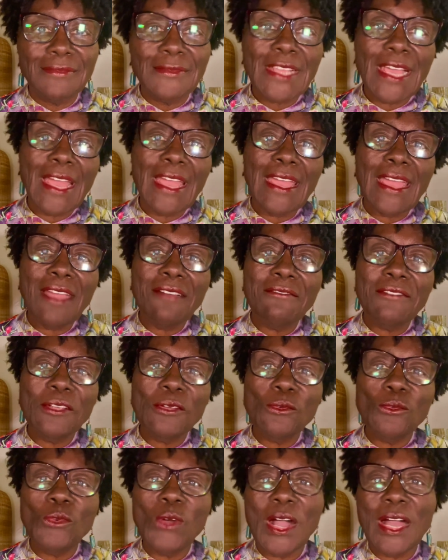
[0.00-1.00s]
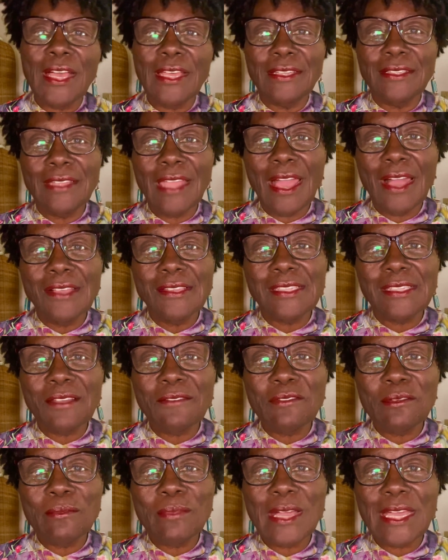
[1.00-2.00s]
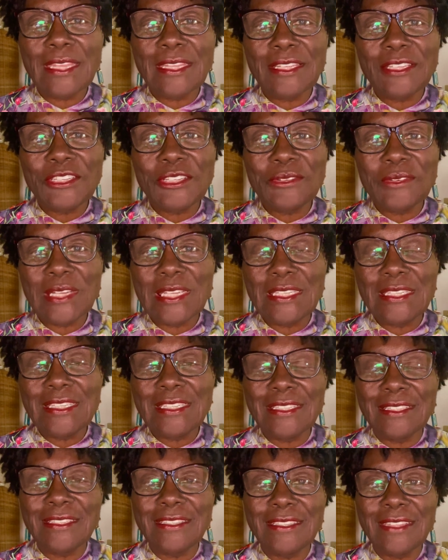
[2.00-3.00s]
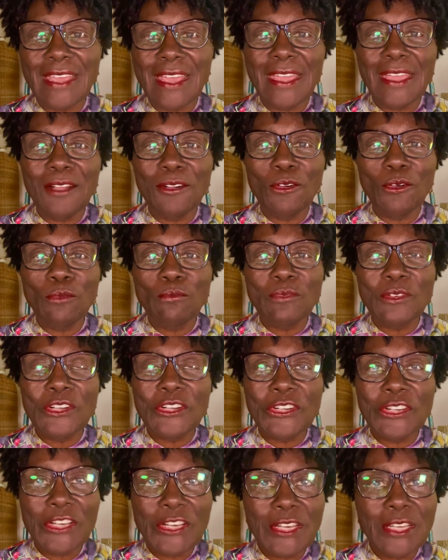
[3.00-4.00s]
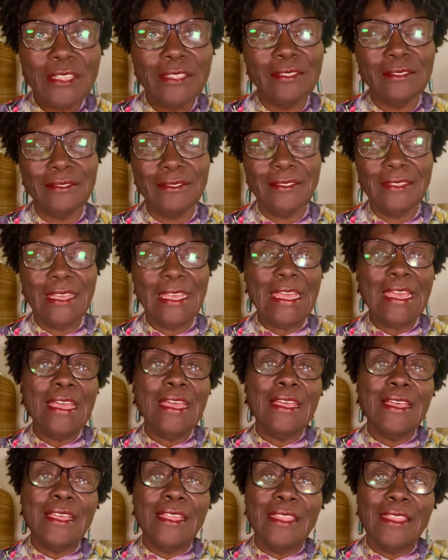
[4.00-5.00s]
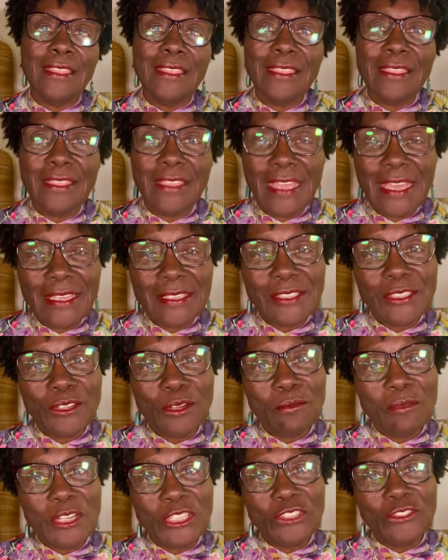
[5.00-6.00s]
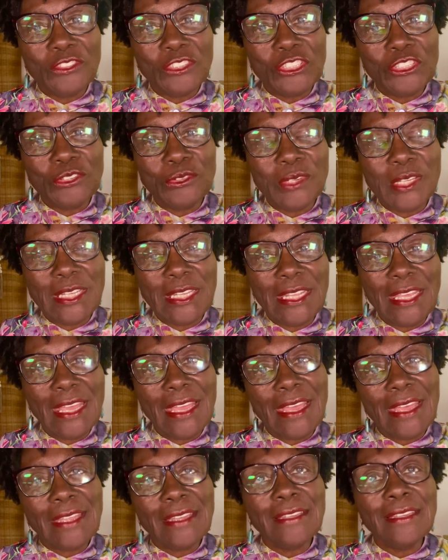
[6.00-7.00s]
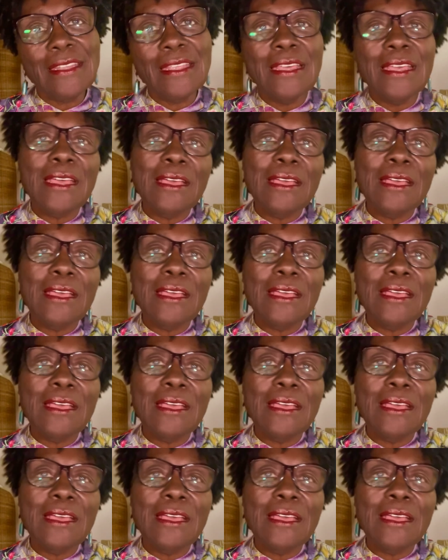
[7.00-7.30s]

Hey everyone, how's everybody doing today? I hope good. Thanks so much for tuning in.